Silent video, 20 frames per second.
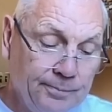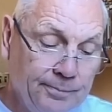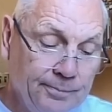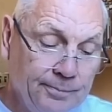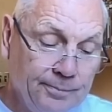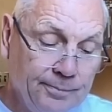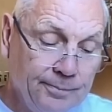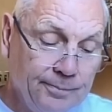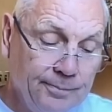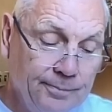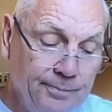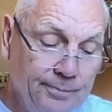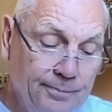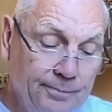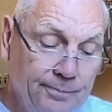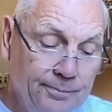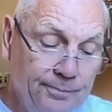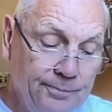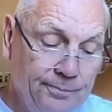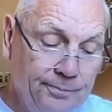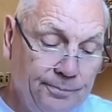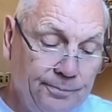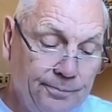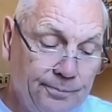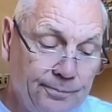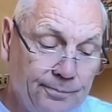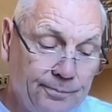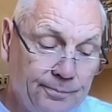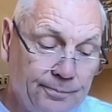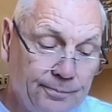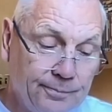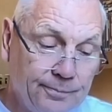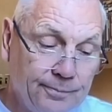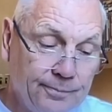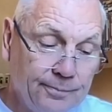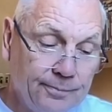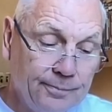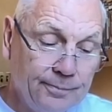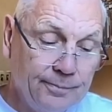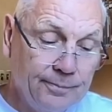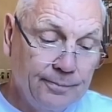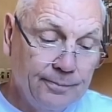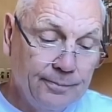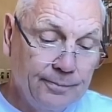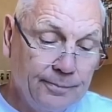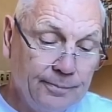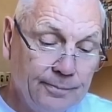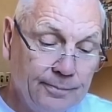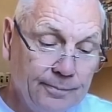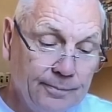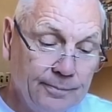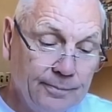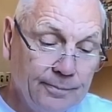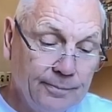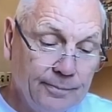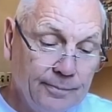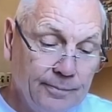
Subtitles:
(no one is talking)